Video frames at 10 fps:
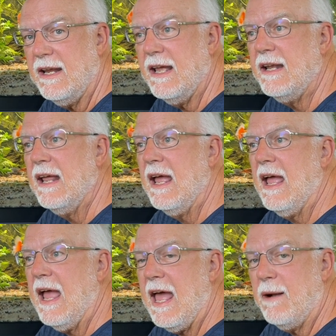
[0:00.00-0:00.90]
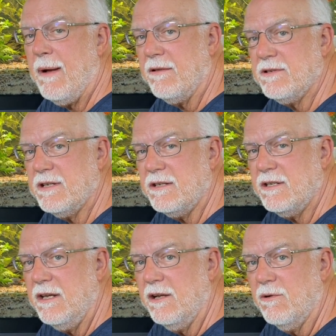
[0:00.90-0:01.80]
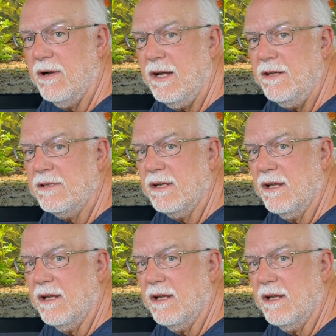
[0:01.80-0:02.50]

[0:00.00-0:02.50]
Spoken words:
in at about 60 degrees